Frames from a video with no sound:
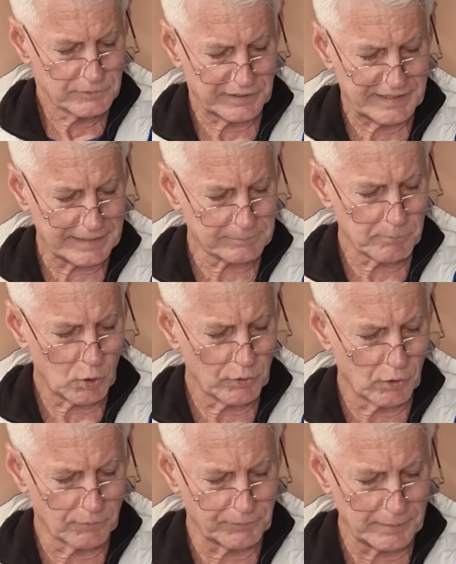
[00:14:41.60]
to get my
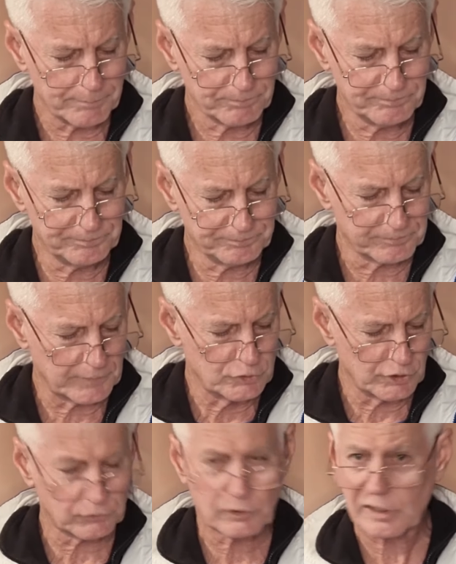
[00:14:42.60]
offer,
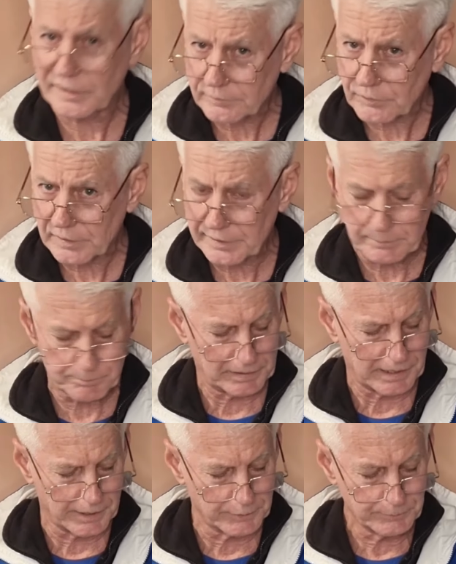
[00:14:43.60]
just click the link
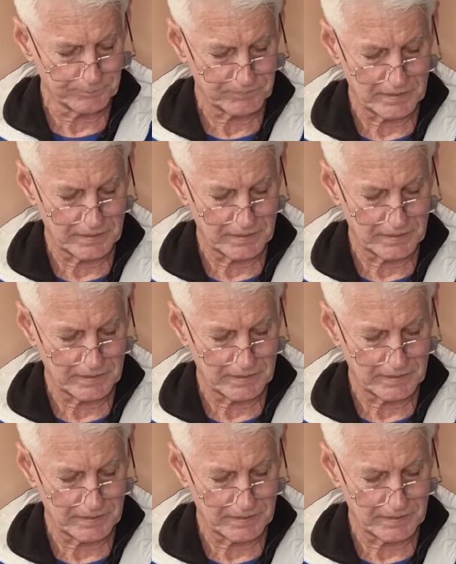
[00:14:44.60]
below,